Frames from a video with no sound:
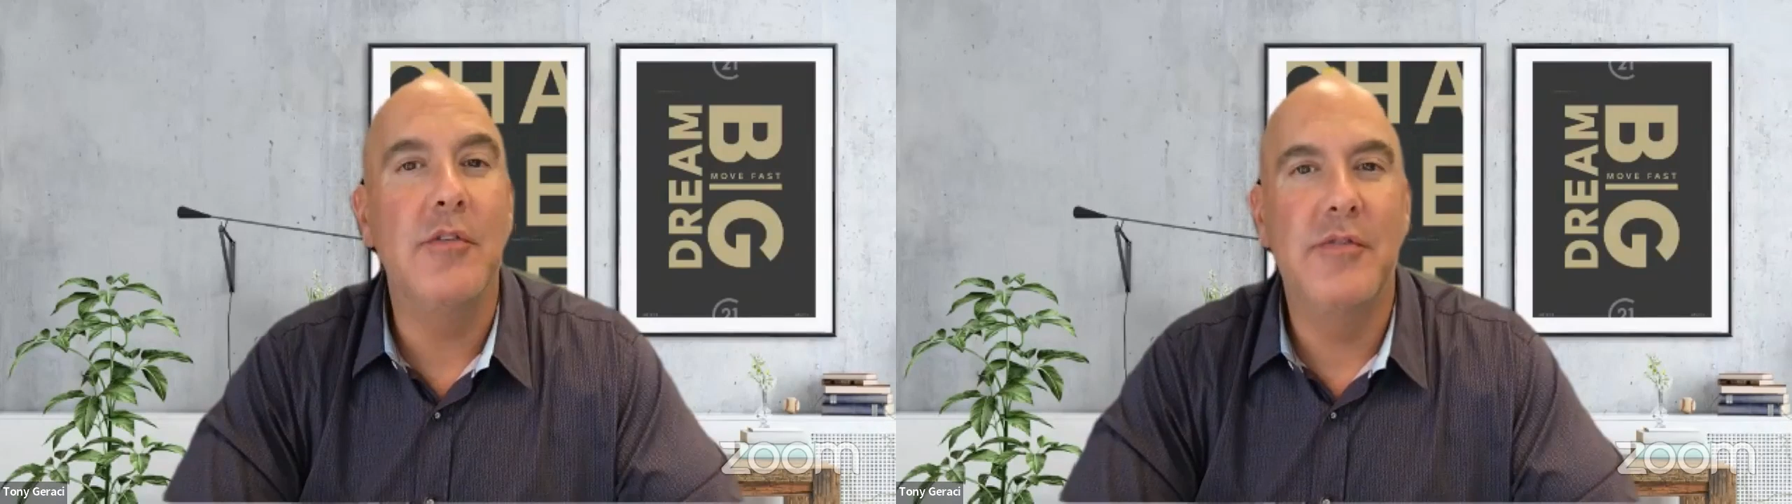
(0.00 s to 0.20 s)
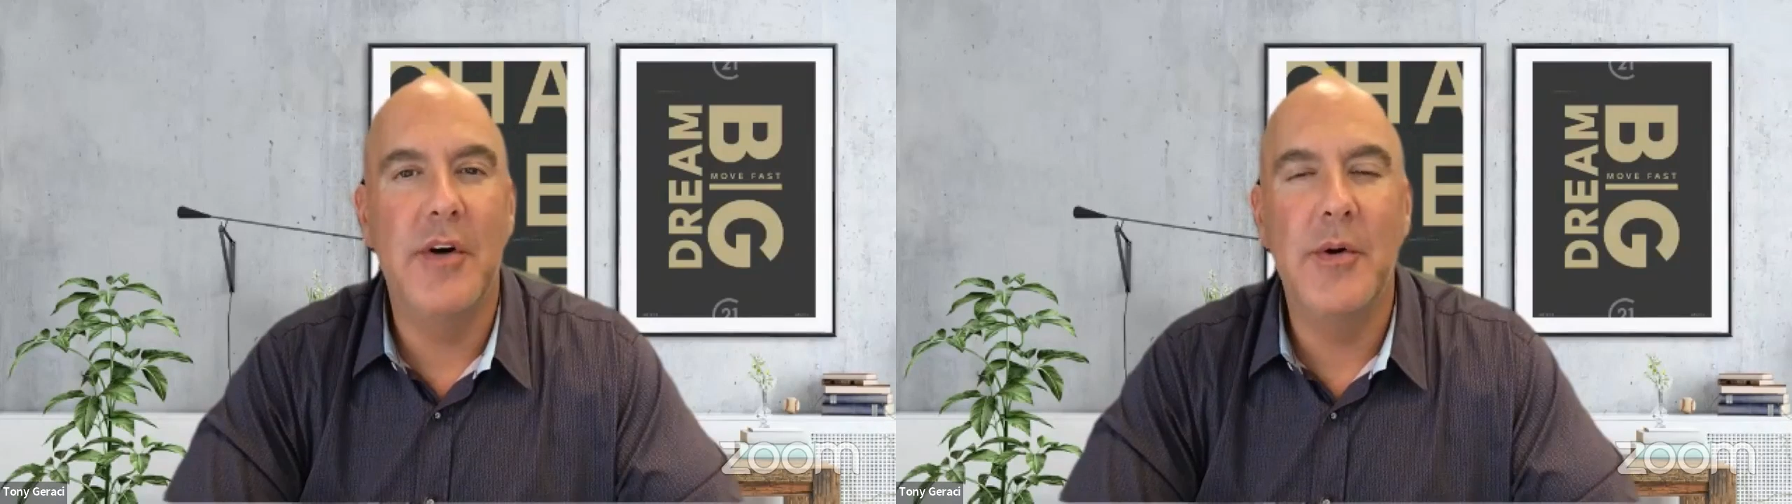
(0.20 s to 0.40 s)

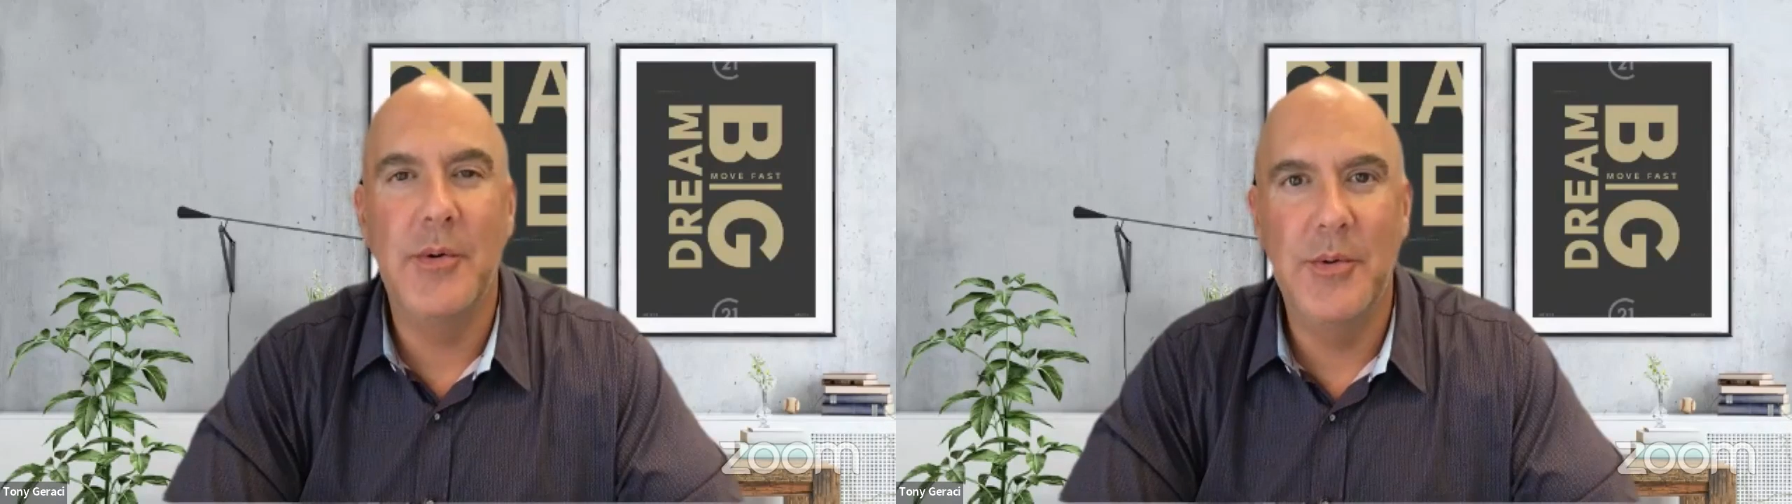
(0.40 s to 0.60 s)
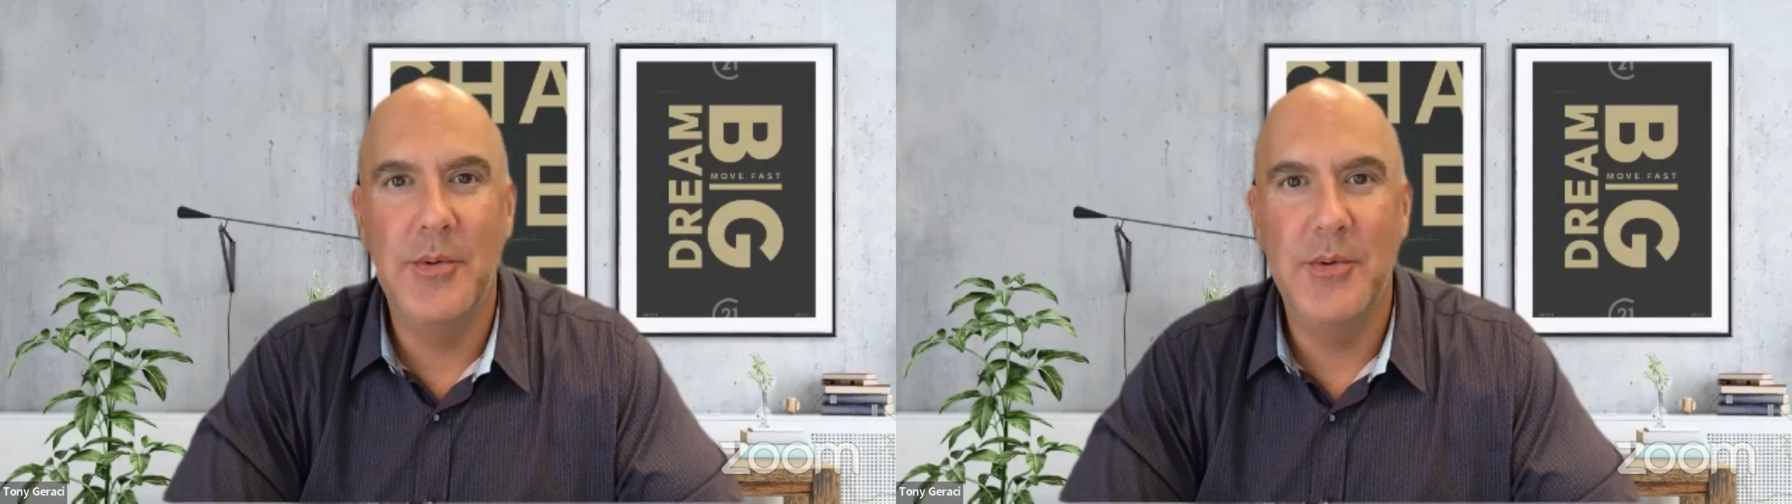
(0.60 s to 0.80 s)

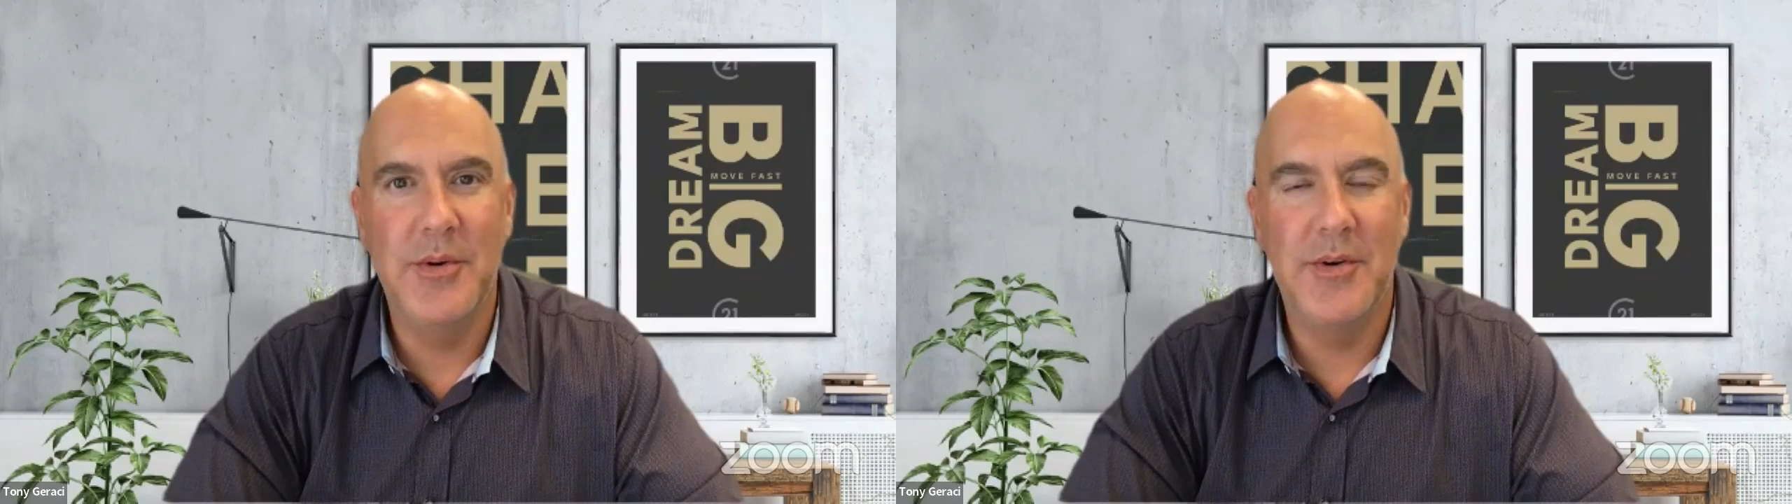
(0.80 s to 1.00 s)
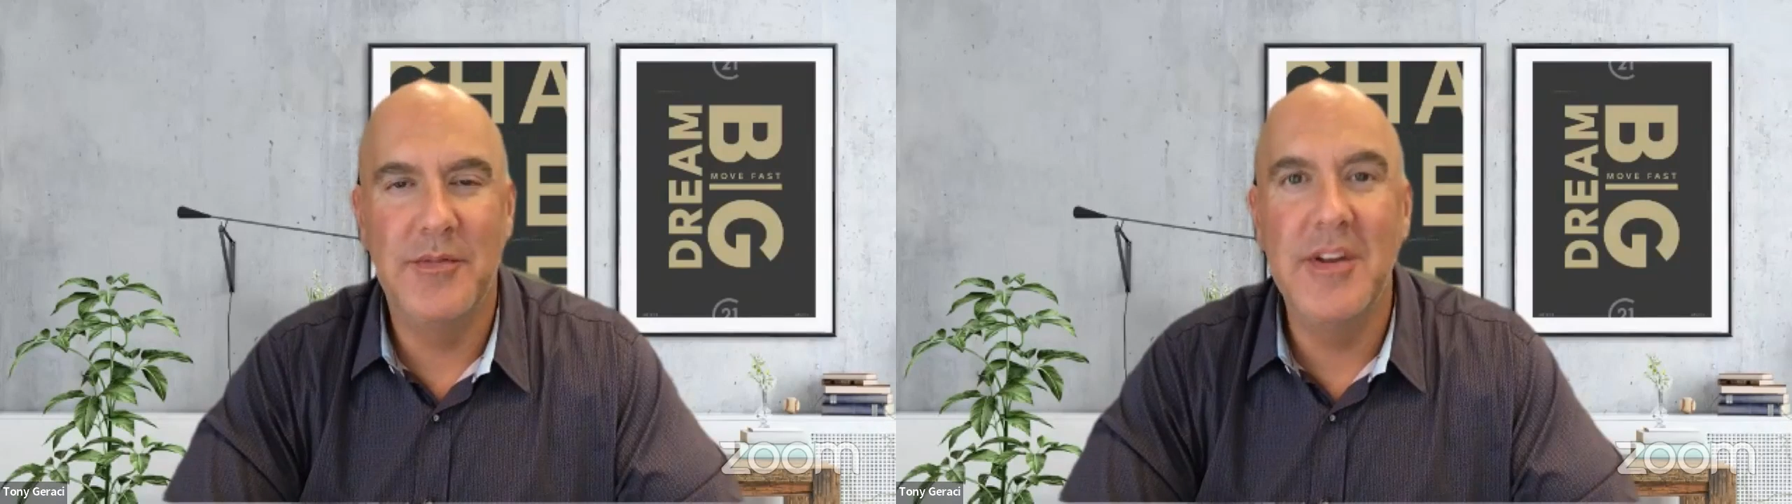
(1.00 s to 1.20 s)
phone
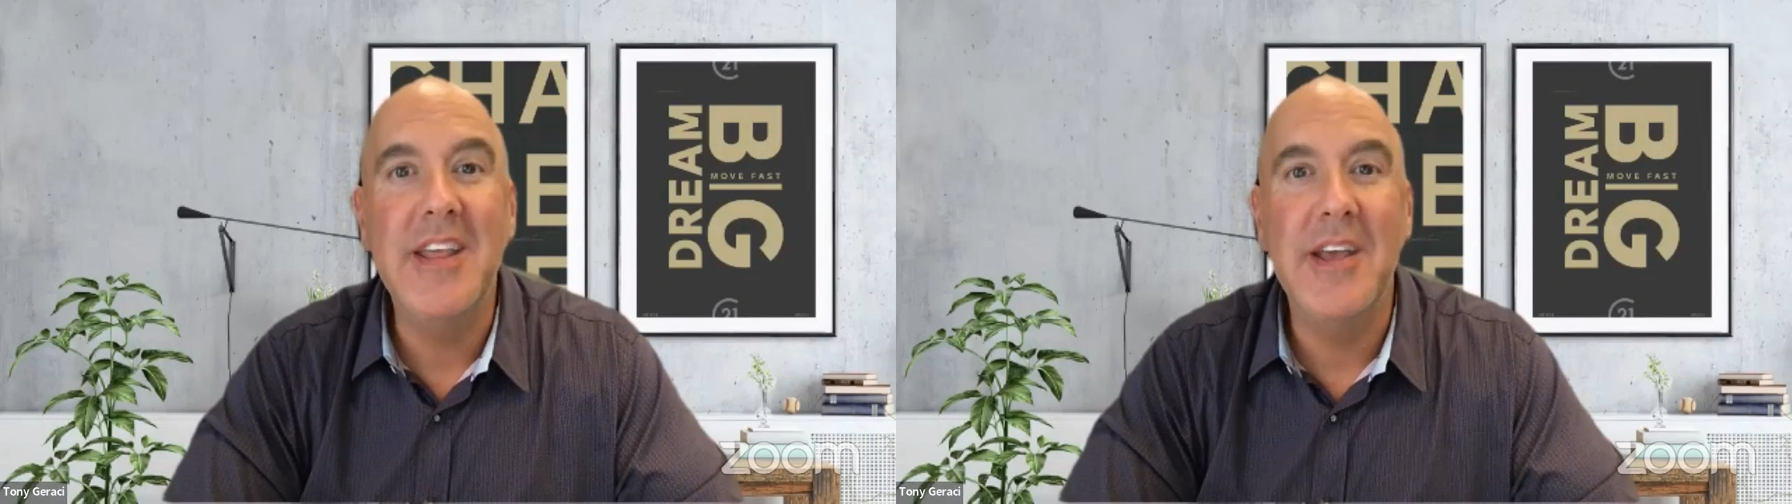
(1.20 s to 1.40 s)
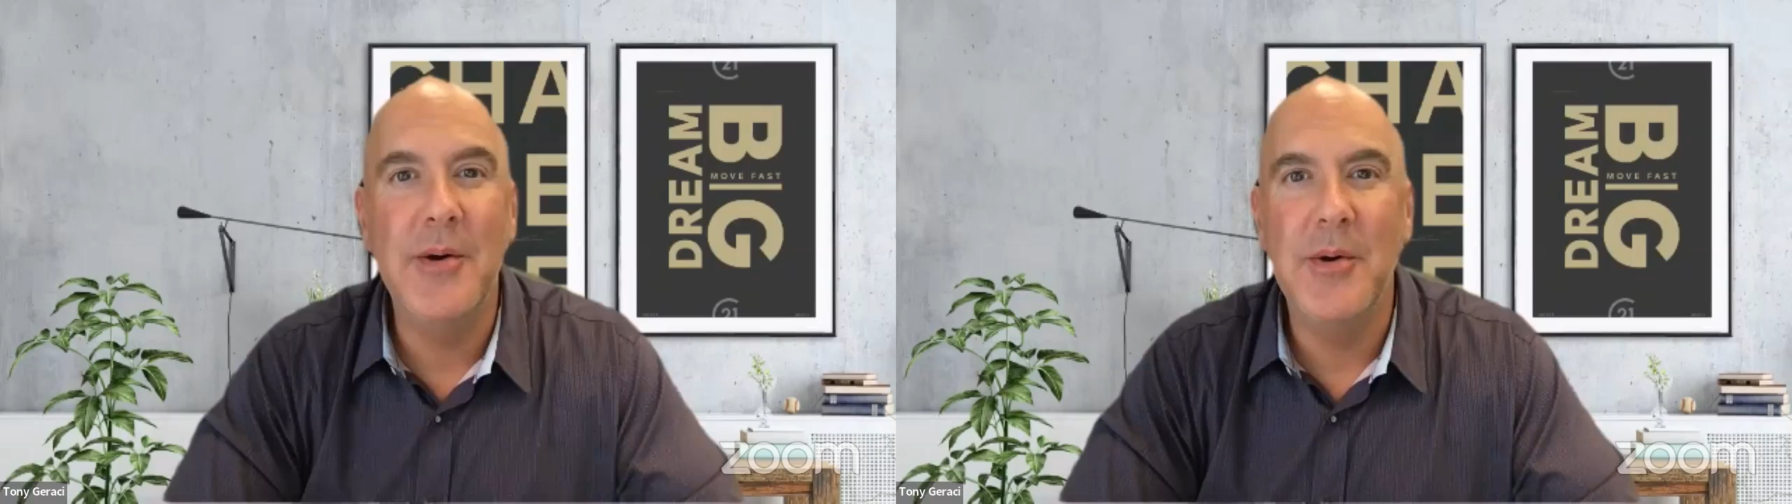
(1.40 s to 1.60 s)
or
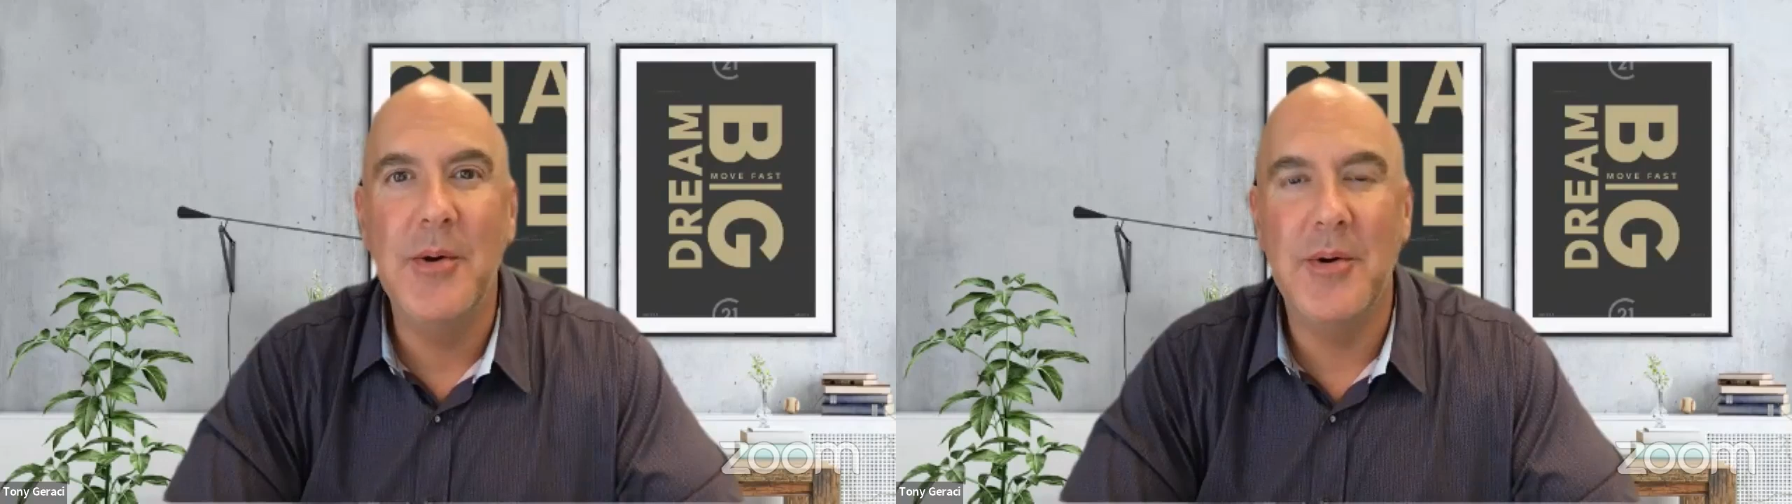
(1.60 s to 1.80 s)
video